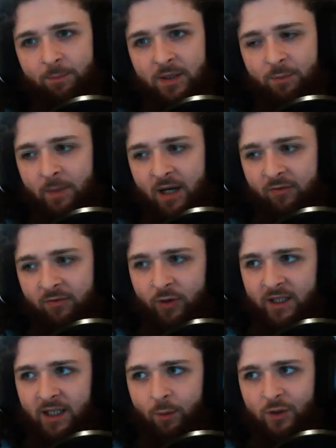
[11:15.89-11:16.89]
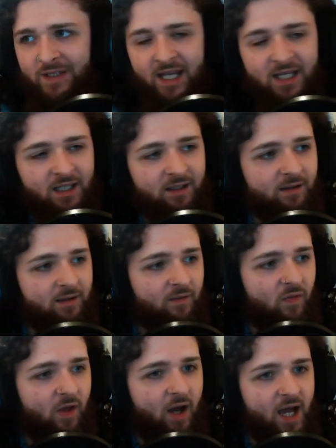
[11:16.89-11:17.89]
People might have thought that they were taking
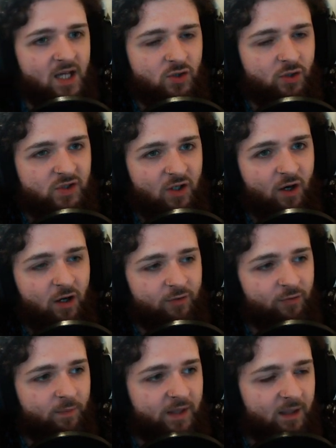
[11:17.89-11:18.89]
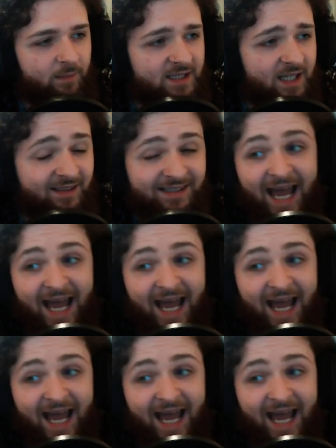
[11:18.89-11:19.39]
the highest cost card from the enemy's hand.